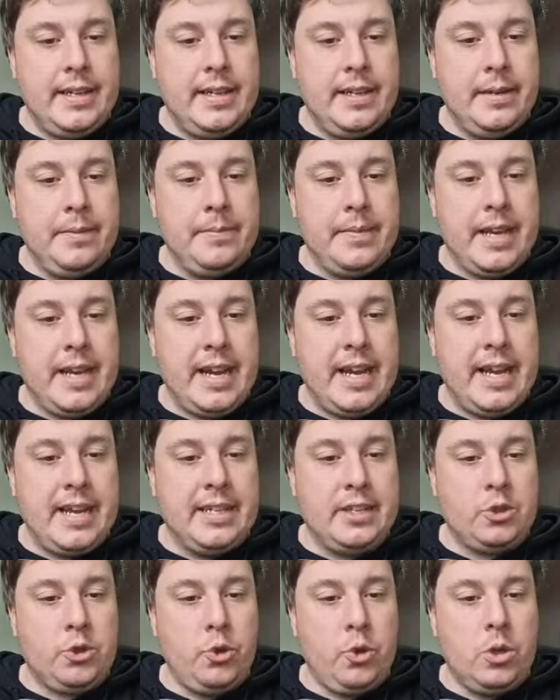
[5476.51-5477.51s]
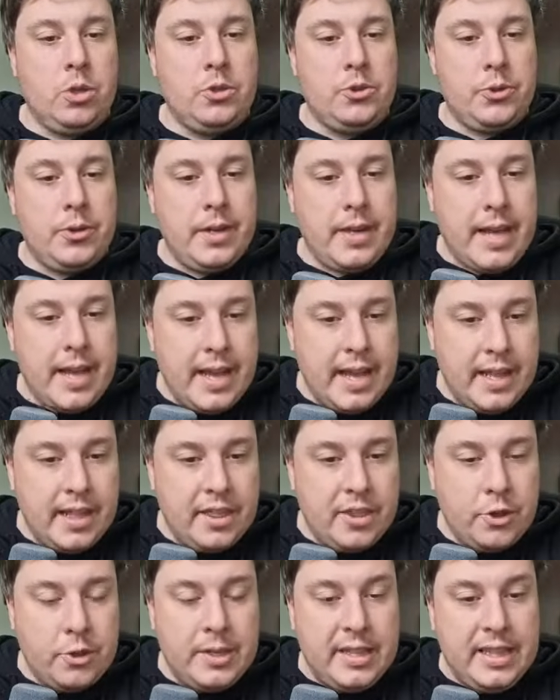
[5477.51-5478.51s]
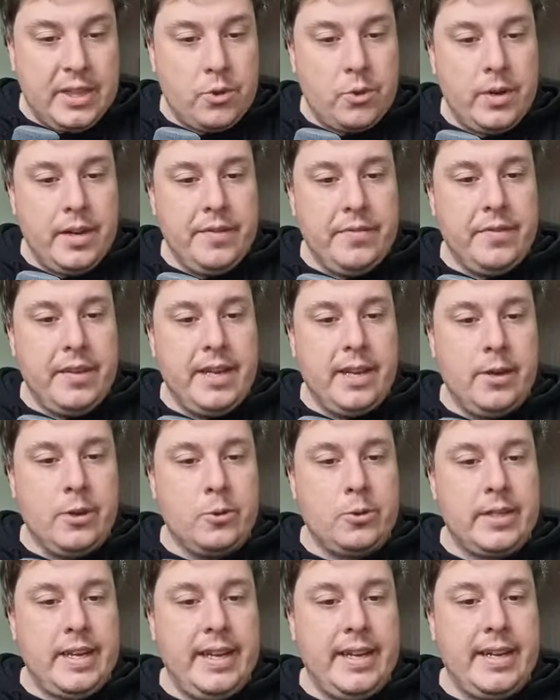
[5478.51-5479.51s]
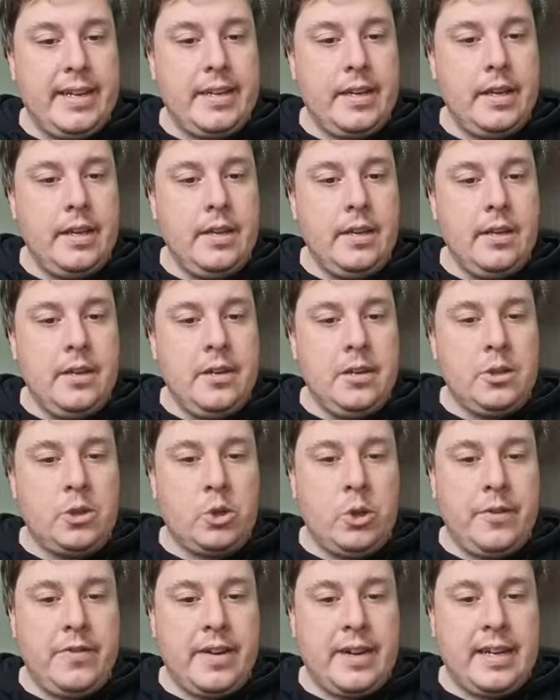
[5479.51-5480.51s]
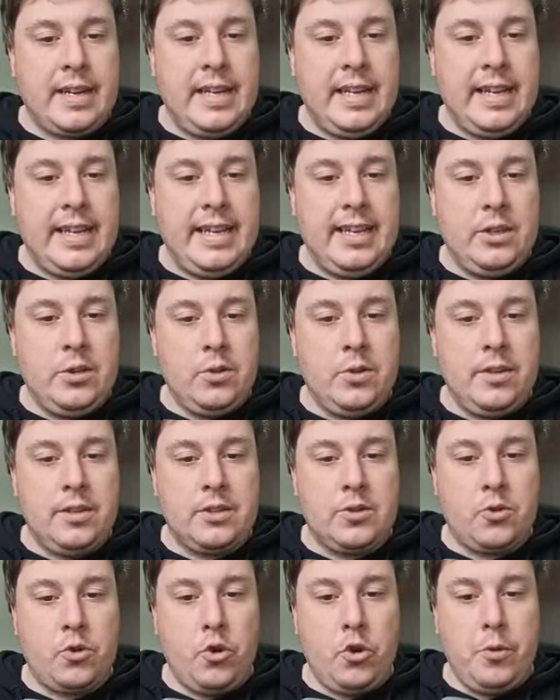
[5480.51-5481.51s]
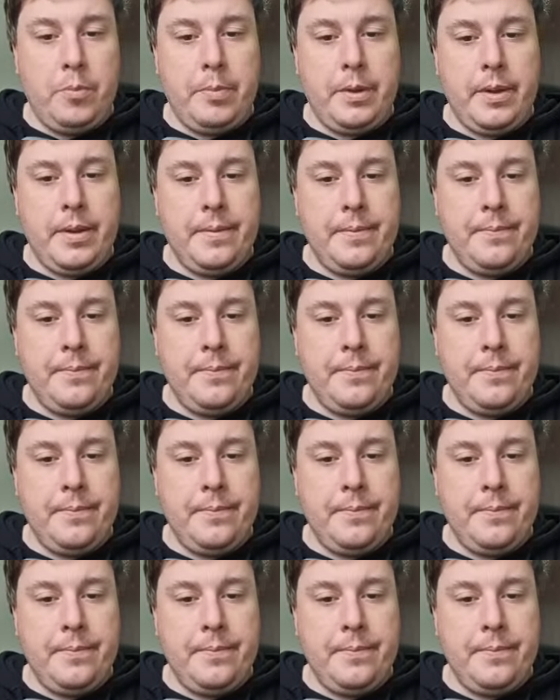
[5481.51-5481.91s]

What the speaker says: that has 233 videos in it. So if I click into this group,